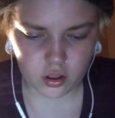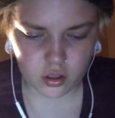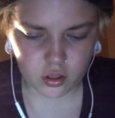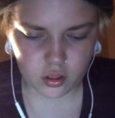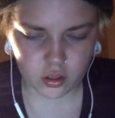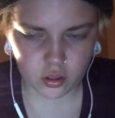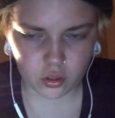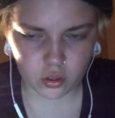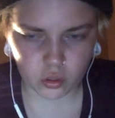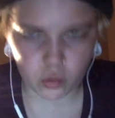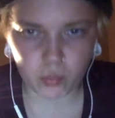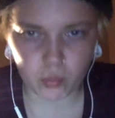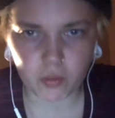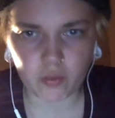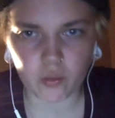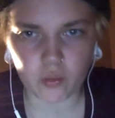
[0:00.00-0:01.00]
to do
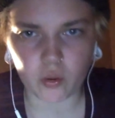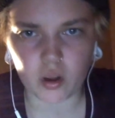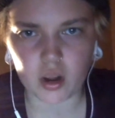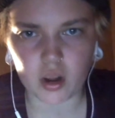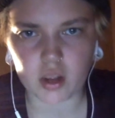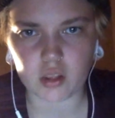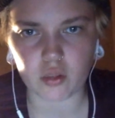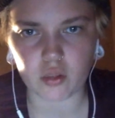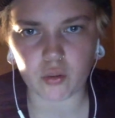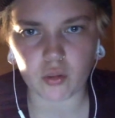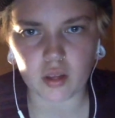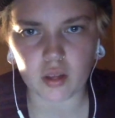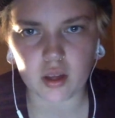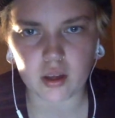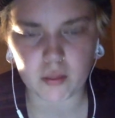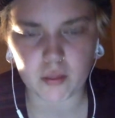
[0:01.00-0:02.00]
before I can do
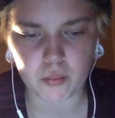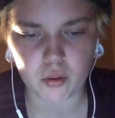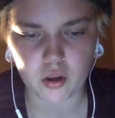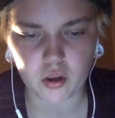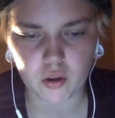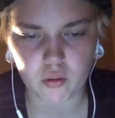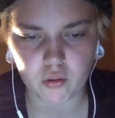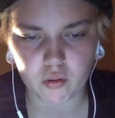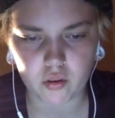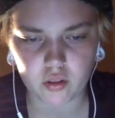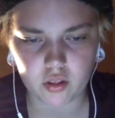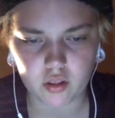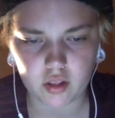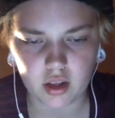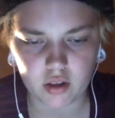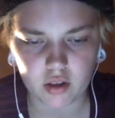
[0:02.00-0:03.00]
that and put it out onto
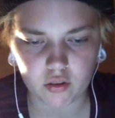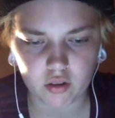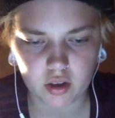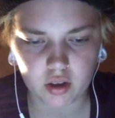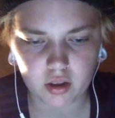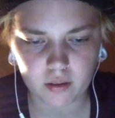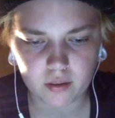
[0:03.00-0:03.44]
the internet.